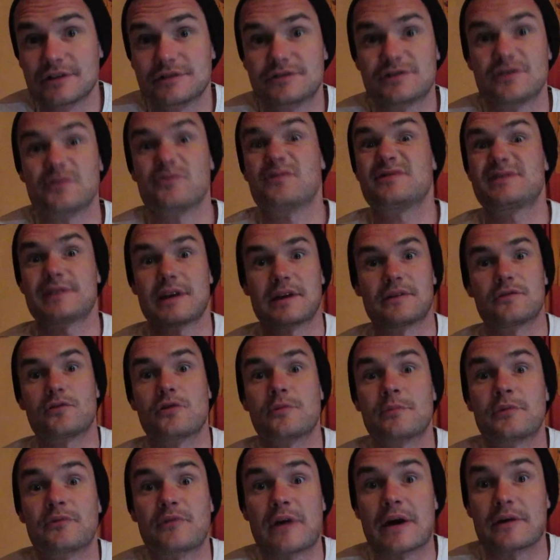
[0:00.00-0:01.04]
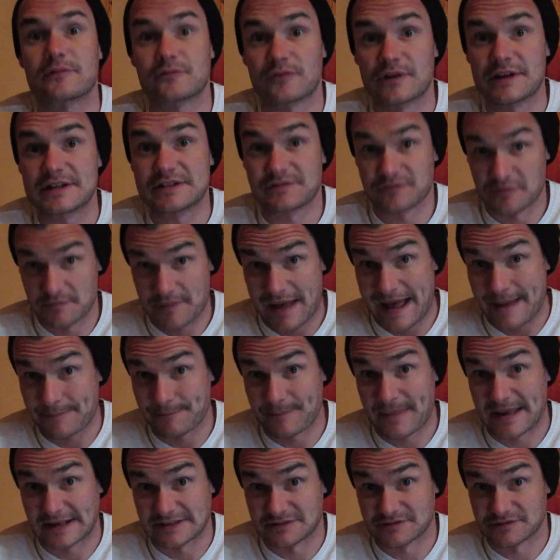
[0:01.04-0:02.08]
to say a normal round released from
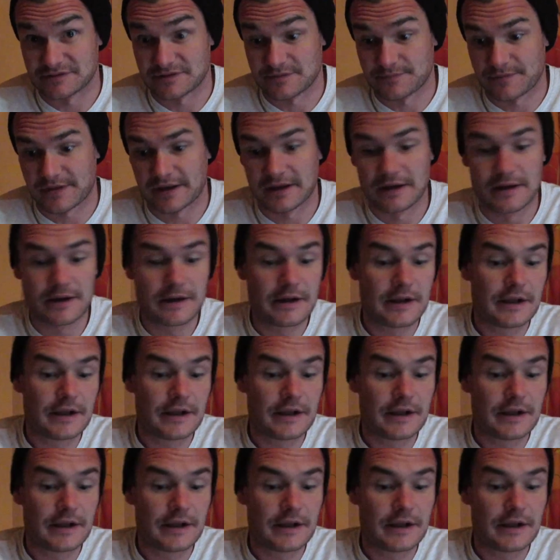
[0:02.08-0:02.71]
APMEX or something.